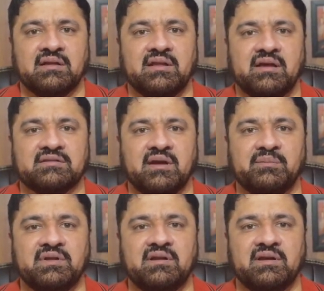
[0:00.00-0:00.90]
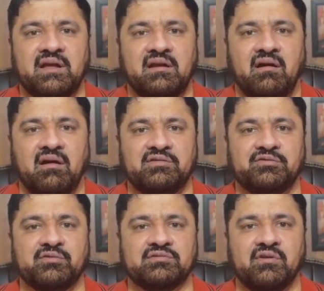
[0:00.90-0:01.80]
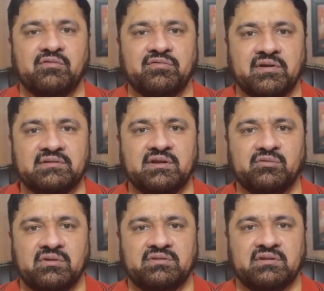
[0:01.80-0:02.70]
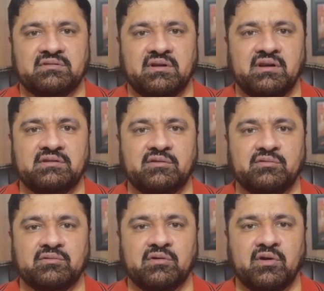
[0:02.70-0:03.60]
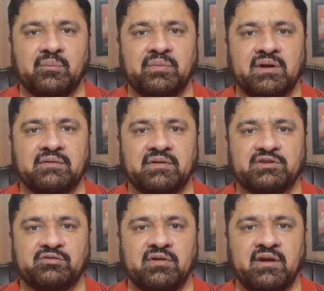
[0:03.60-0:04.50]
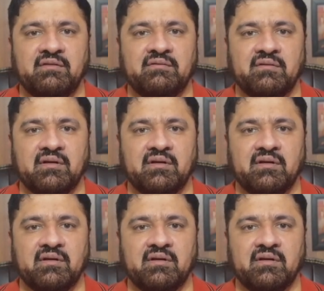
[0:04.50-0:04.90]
The examiner can ask you some further questions related to the topic which you have